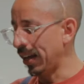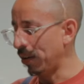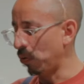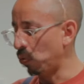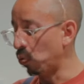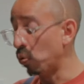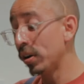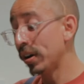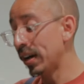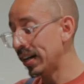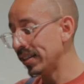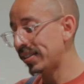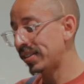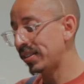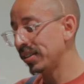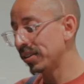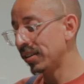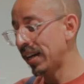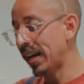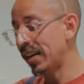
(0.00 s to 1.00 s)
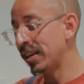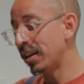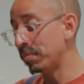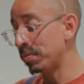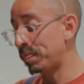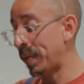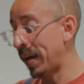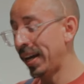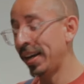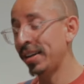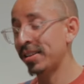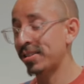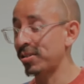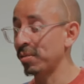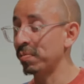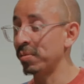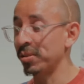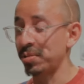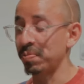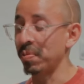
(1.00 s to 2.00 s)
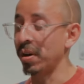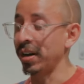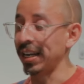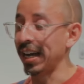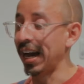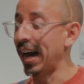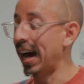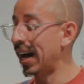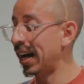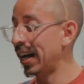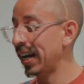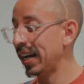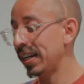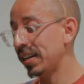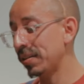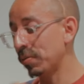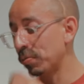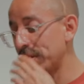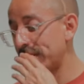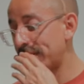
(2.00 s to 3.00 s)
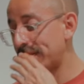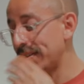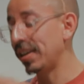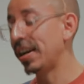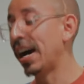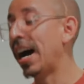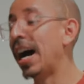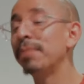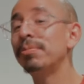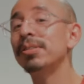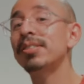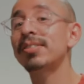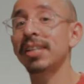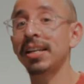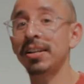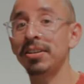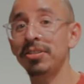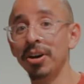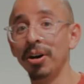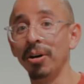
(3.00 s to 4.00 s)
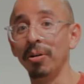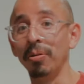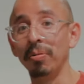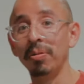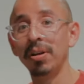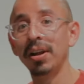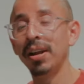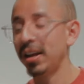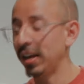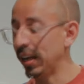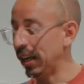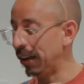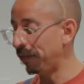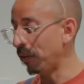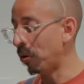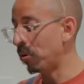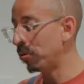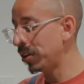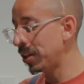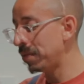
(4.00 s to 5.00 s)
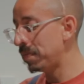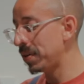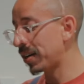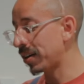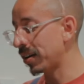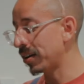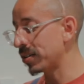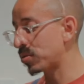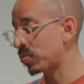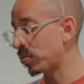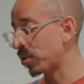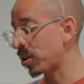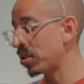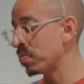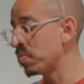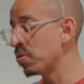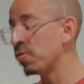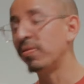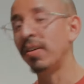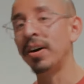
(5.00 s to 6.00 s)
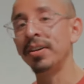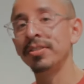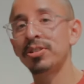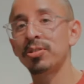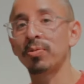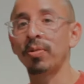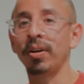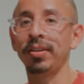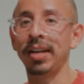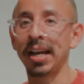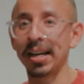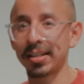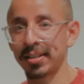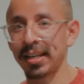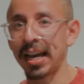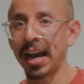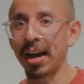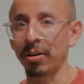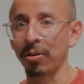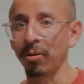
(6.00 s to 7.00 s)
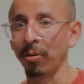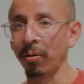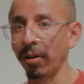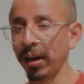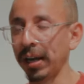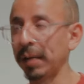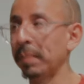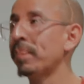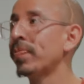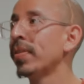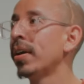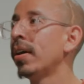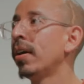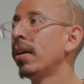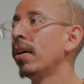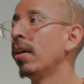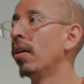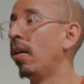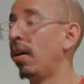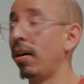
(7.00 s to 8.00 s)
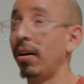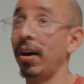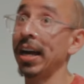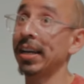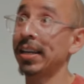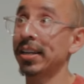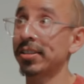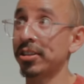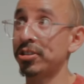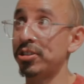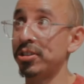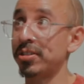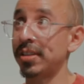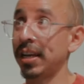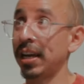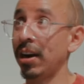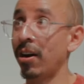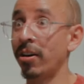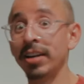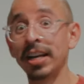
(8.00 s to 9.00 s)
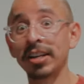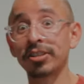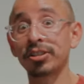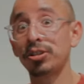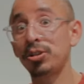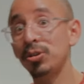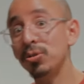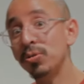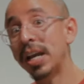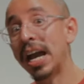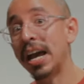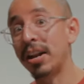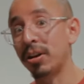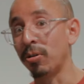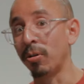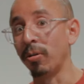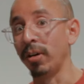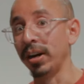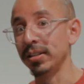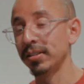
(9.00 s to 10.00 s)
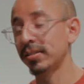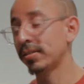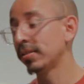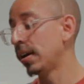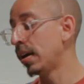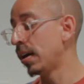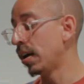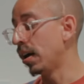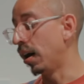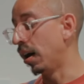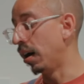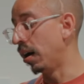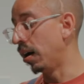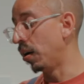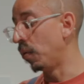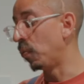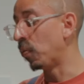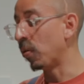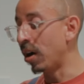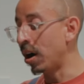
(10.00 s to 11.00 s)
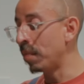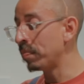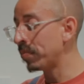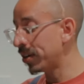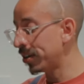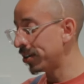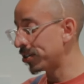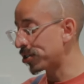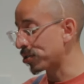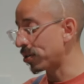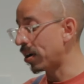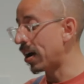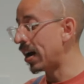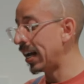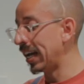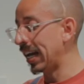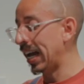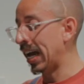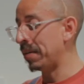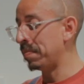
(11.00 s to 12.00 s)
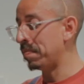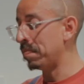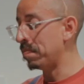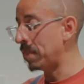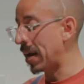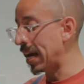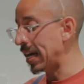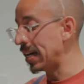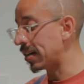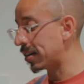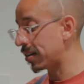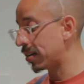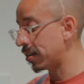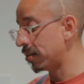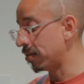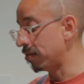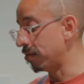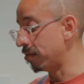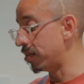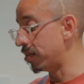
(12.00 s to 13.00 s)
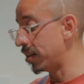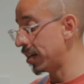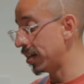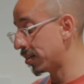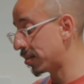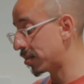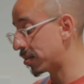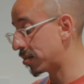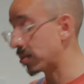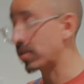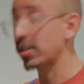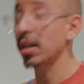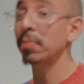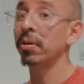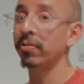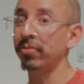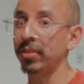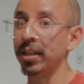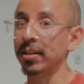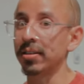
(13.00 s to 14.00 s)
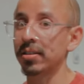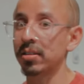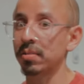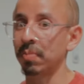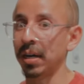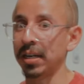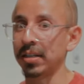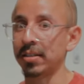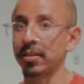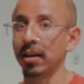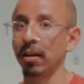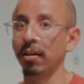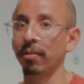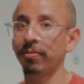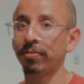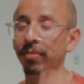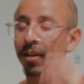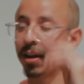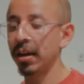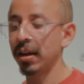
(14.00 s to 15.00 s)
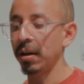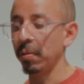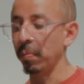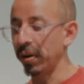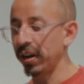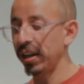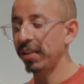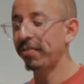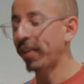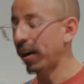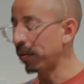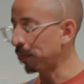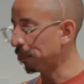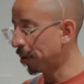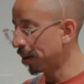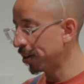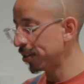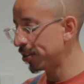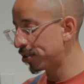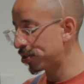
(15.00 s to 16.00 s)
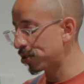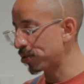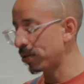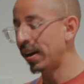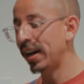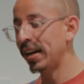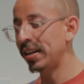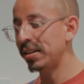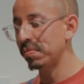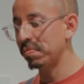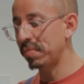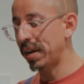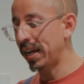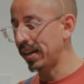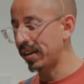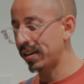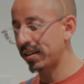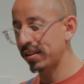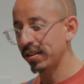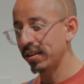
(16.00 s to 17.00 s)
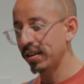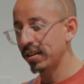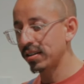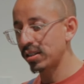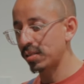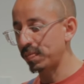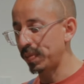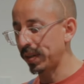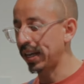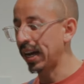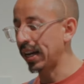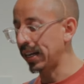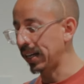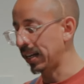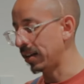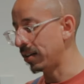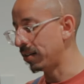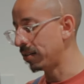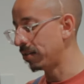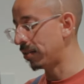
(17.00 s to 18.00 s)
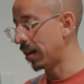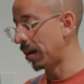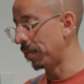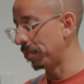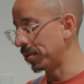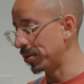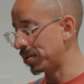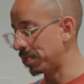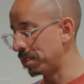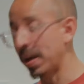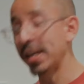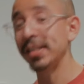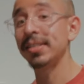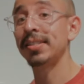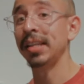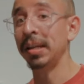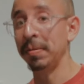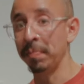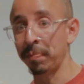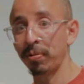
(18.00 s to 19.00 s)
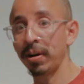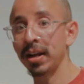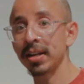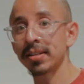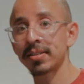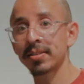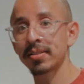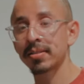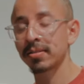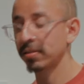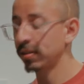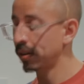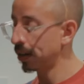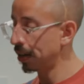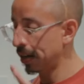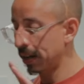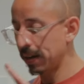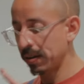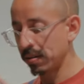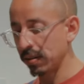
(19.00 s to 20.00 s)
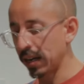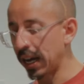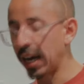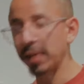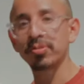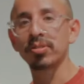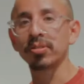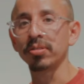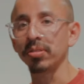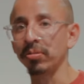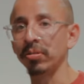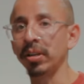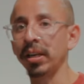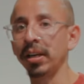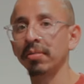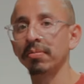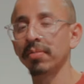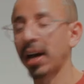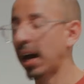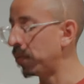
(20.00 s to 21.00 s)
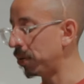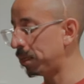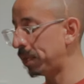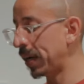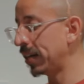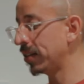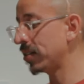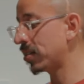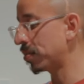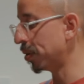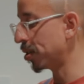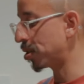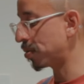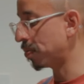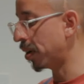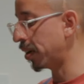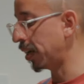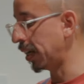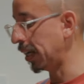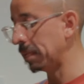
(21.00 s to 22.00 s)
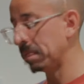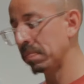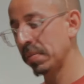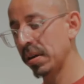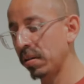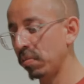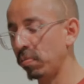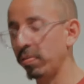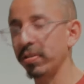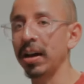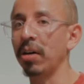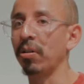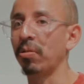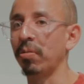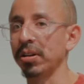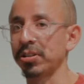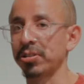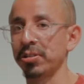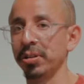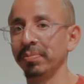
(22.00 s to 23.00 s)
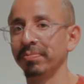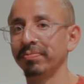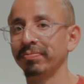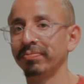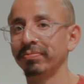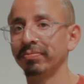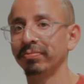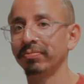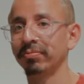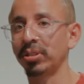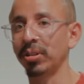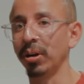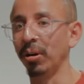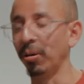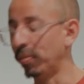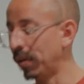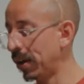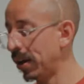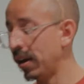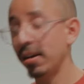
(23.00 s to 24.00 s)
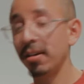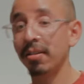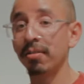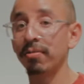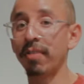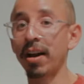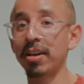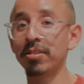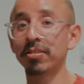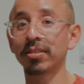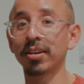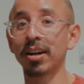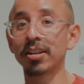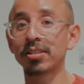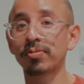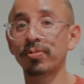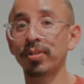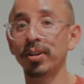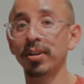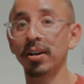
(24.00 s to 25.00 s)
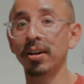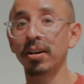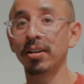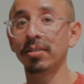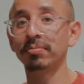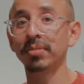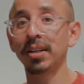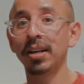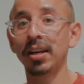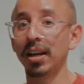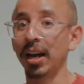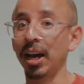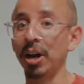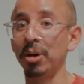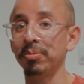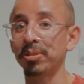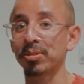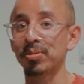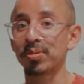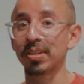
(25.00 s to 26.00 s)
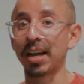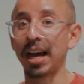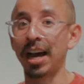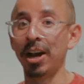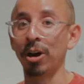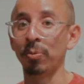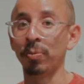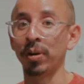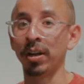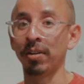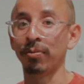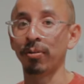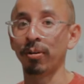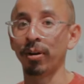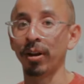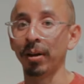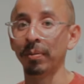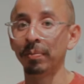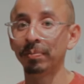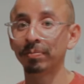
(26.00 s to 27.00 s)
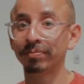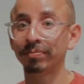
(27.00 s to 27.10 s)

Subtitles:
Would I still end up paying so much money? I would say no, if only because we're going to move on to our next category. I guess I should say our next two categories, where I'm going to try and make some of this myself. But if I was trying to make spaghetti that was meant to impress, absolutely, I would pay this much money without question. So, final thoughts for y'all. I hope this was eye-opening for you.